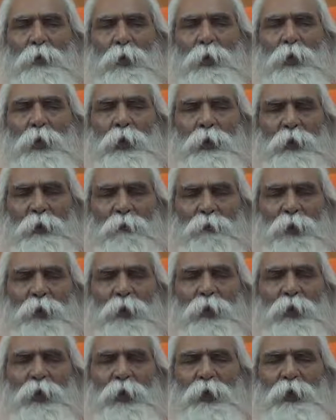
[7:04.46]

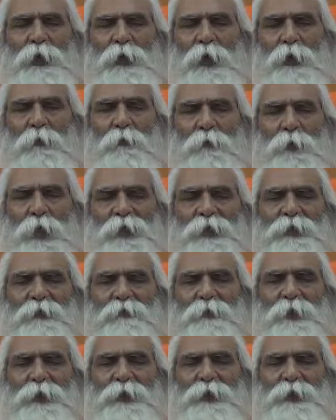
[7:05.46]
living in the
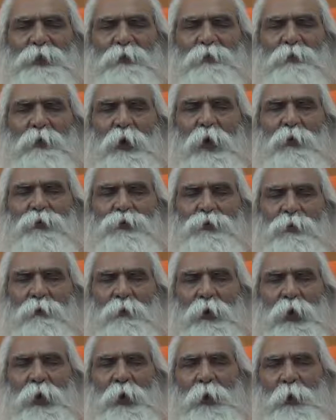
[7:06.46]
mesmerism of the
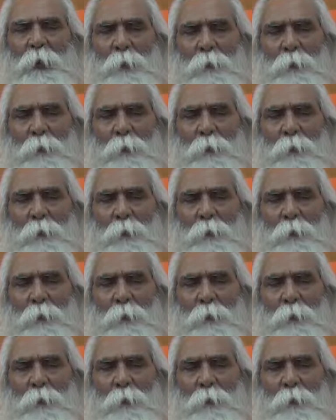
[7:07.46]
Maya.